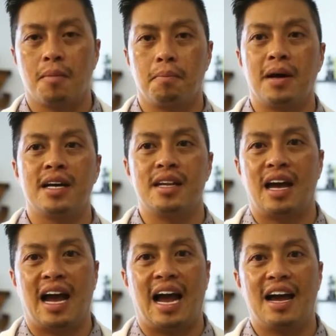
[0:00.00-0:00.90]

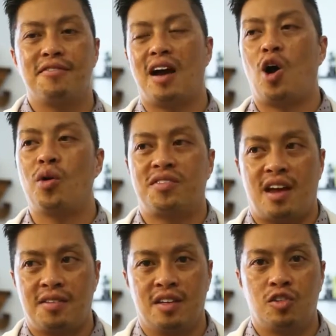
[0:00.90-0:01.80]
but I've always
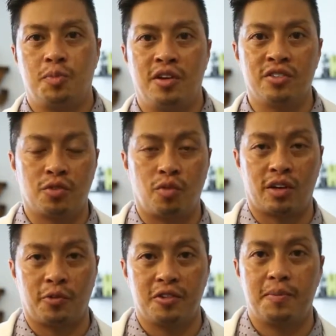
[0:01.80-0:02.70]
had the experience of
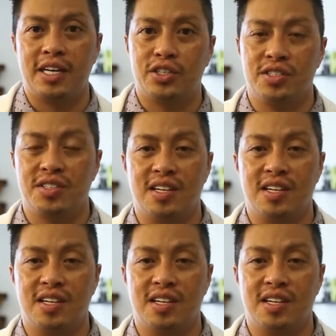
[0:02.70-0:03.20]
working with patients.